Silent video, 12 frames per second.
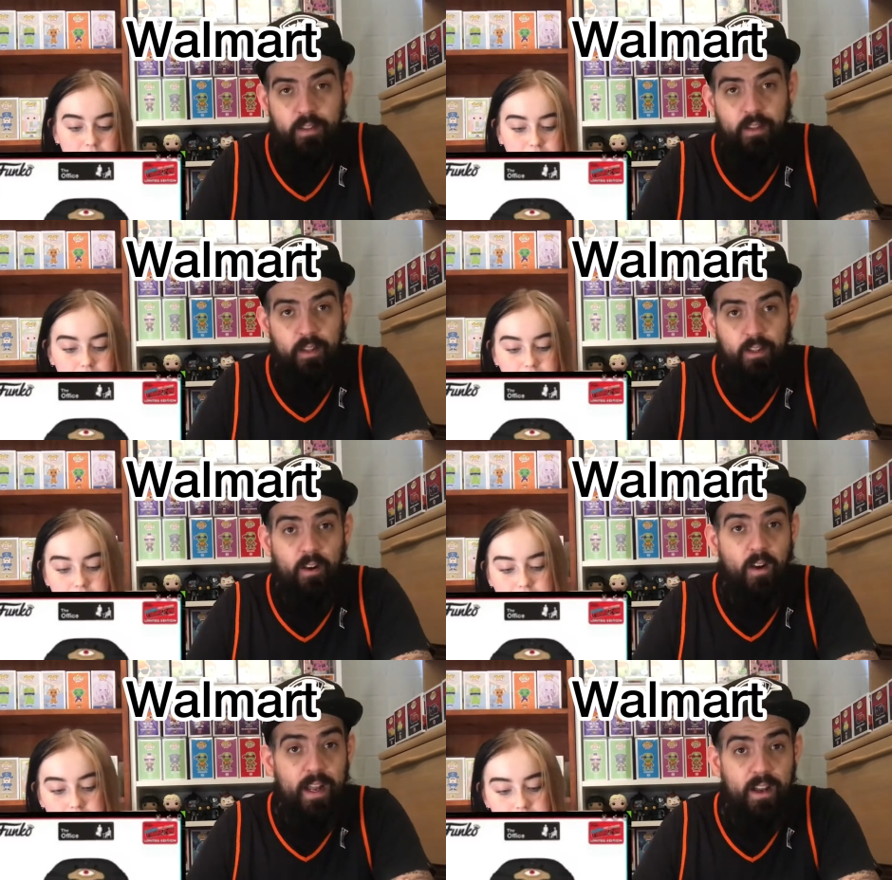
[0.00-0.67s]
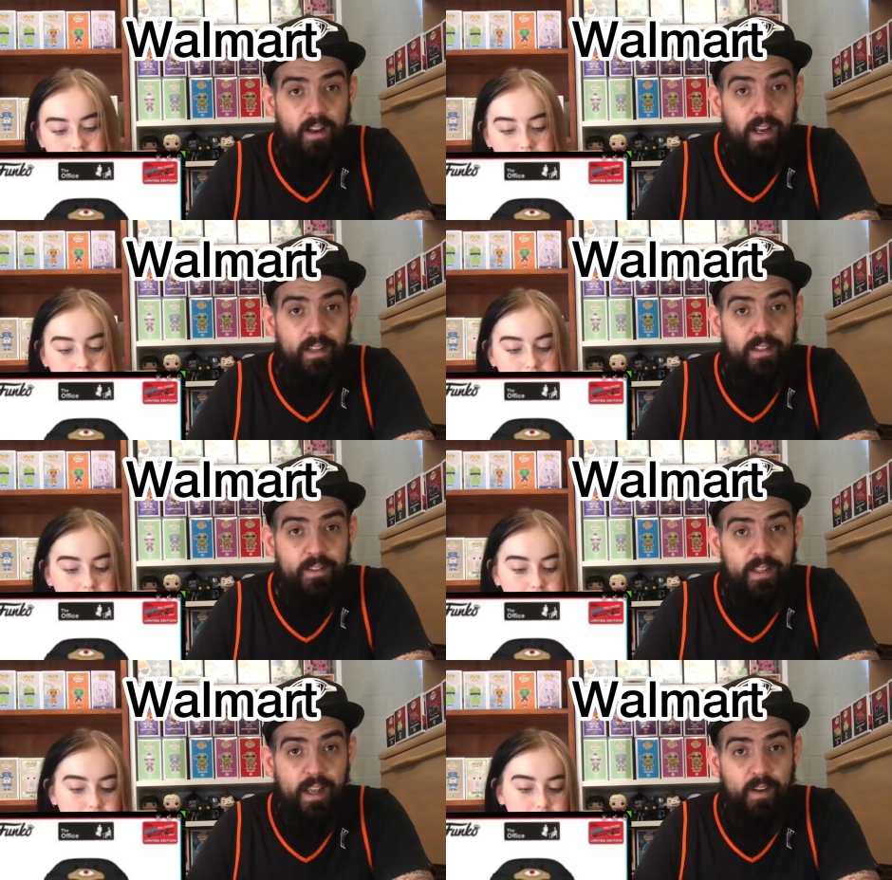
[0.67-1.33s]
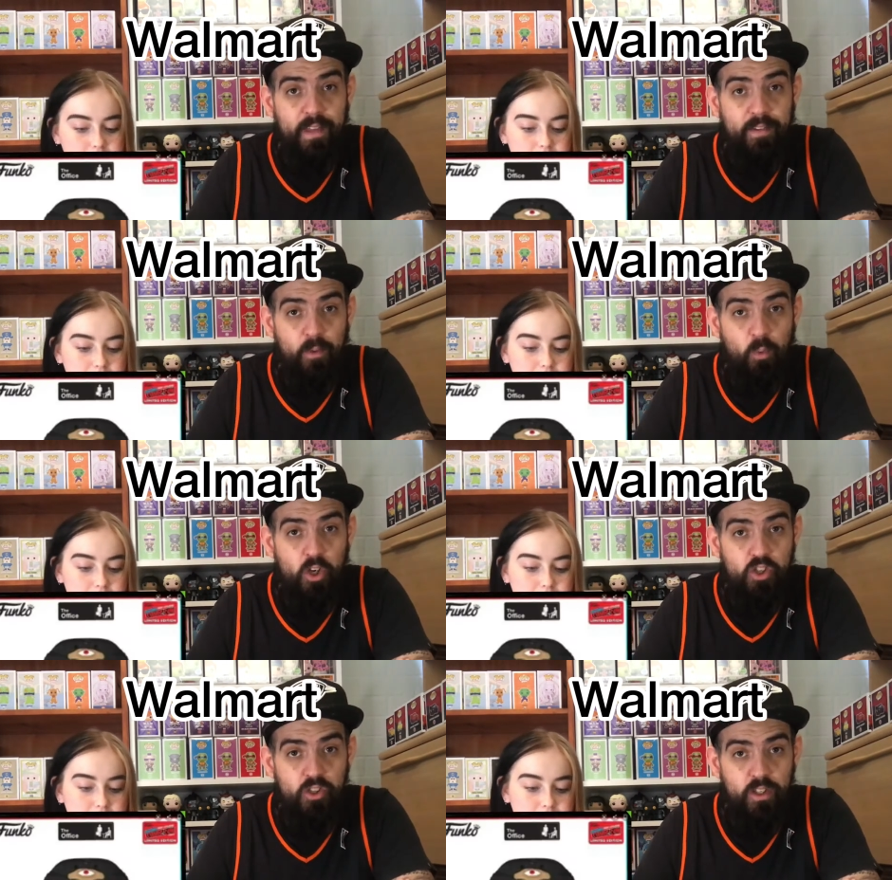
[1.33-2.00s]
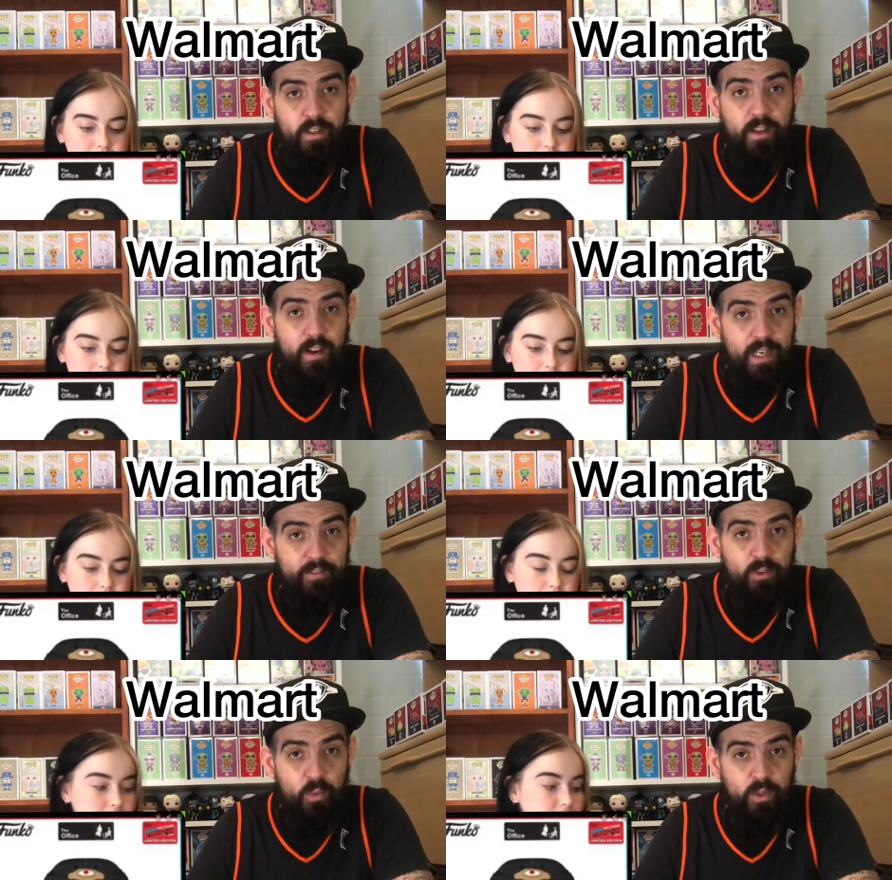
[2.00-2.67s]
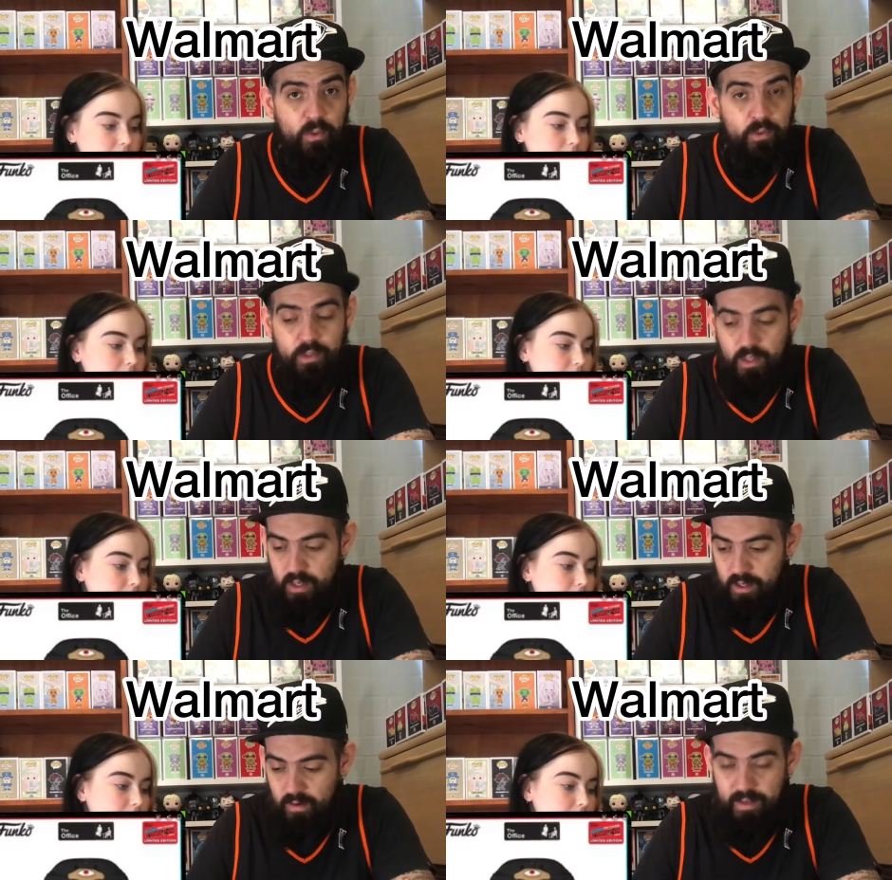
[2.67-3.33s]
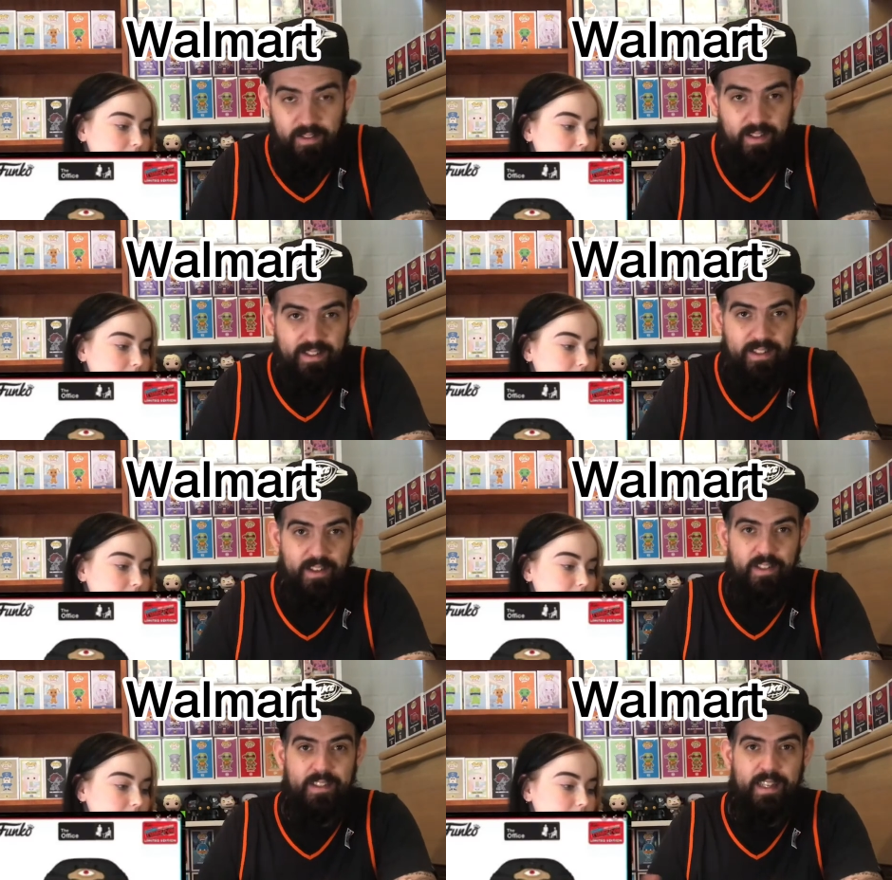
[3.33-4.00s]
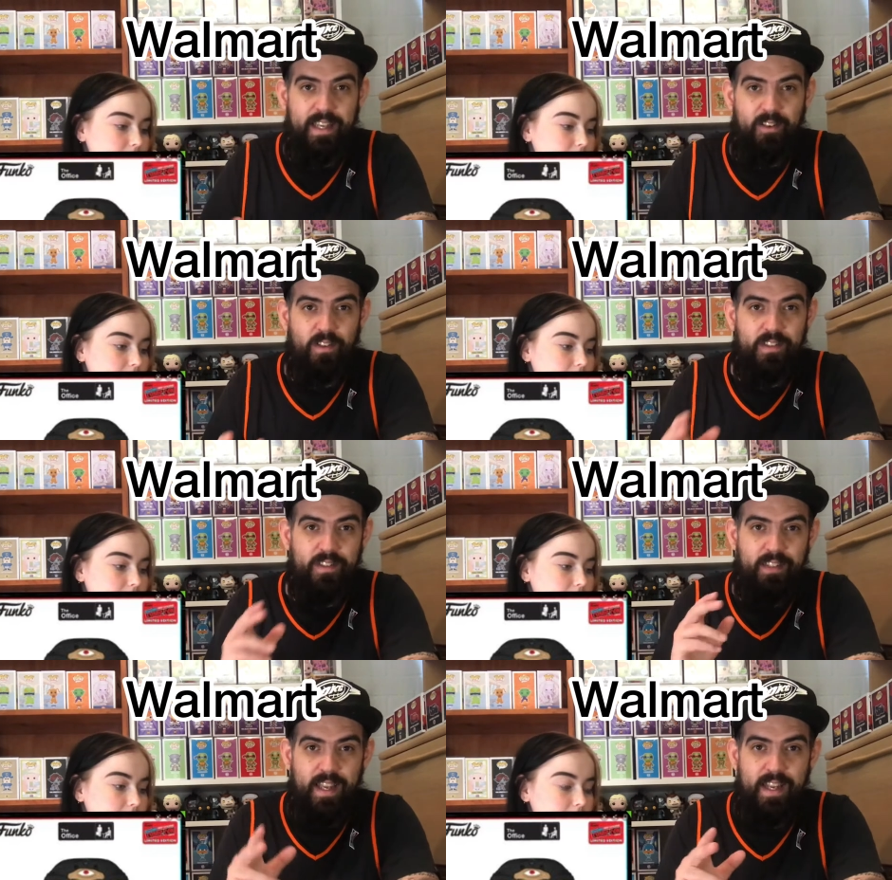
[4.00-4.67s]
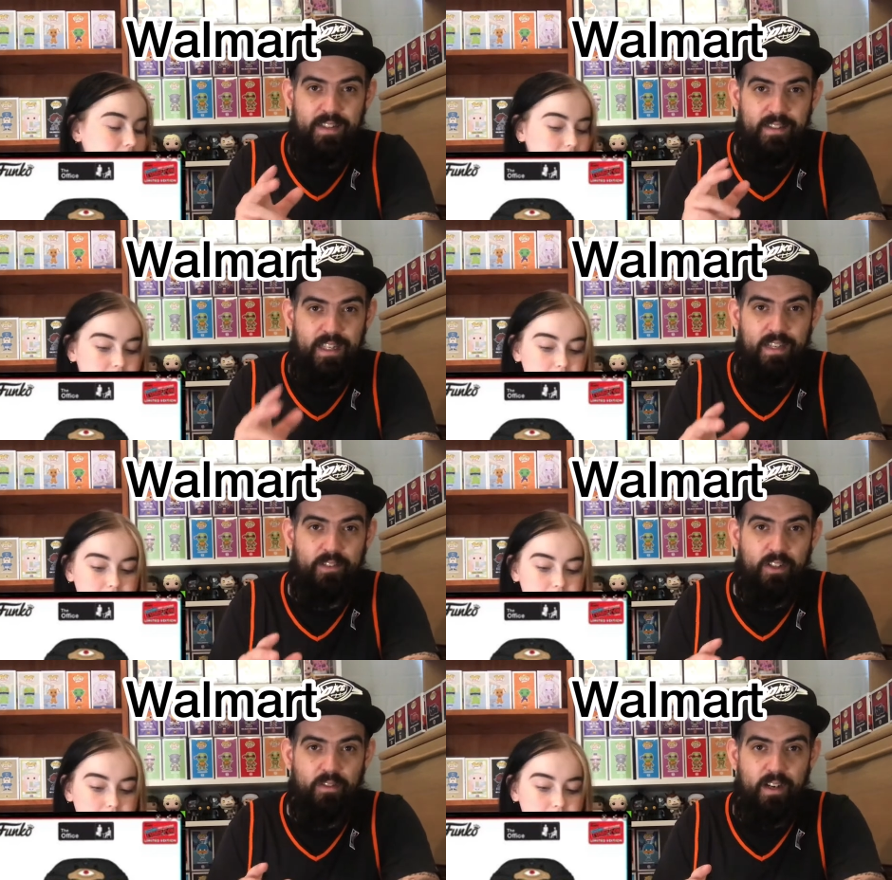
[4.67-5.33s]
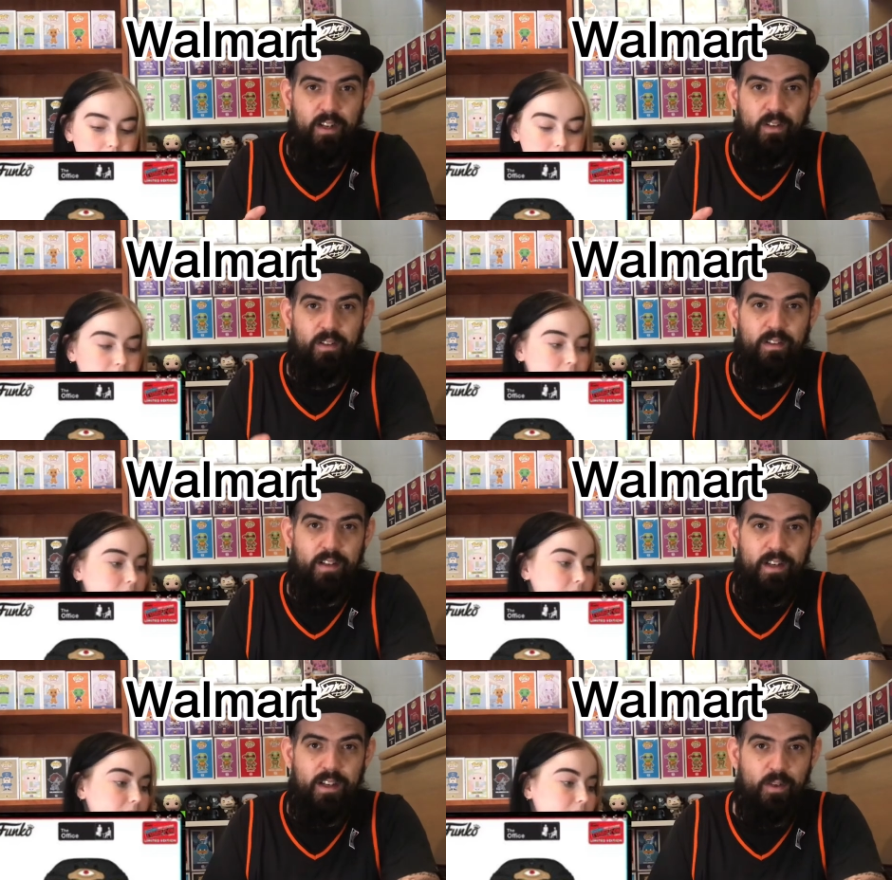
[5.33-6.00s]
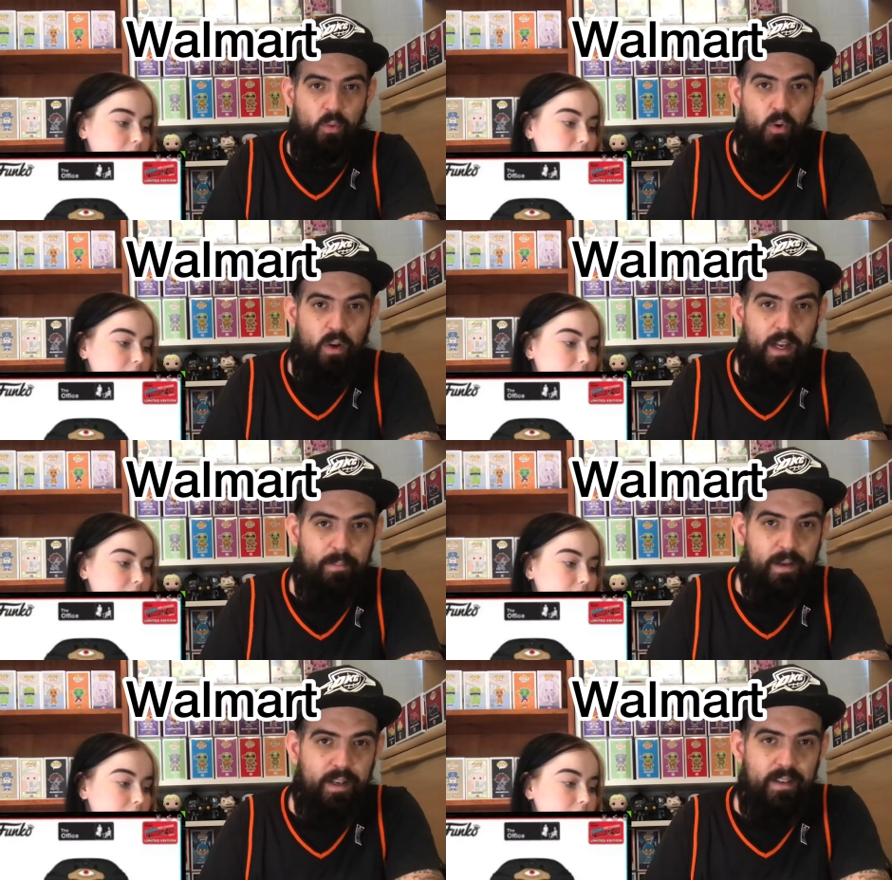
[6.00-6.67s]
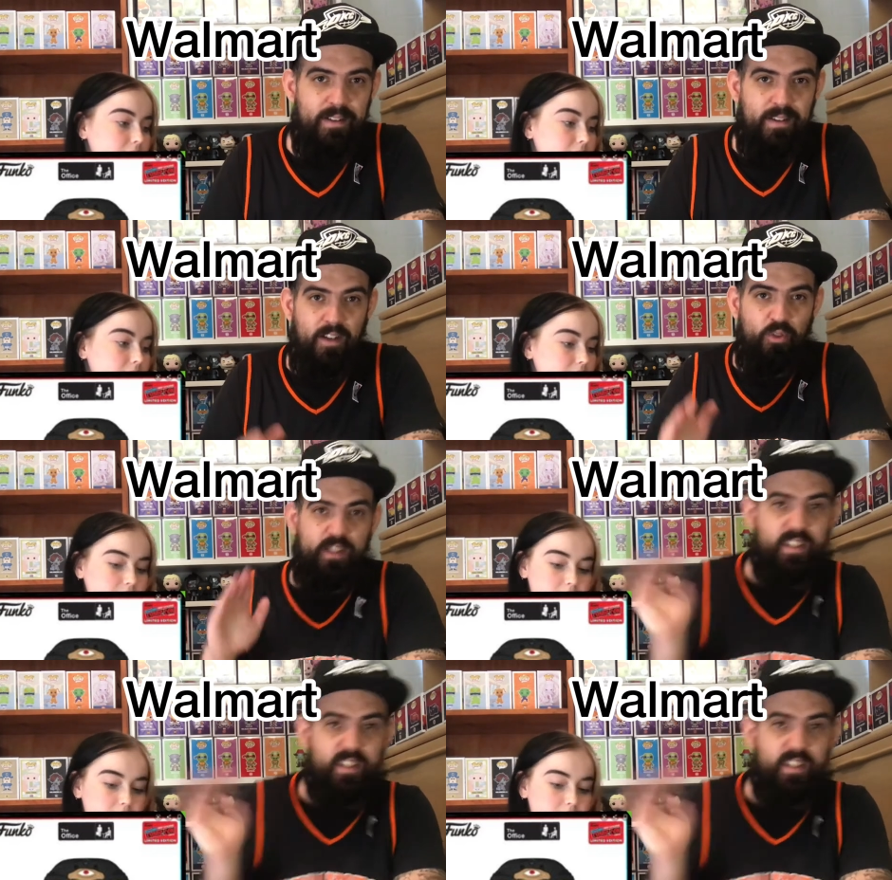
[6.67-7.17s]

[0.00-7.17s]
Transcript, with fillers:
Speaker 1: that I don't understand. I've never watched it, and I never will. So I, I, I just cannot stand Steve Carell. I don't know why, but I just want to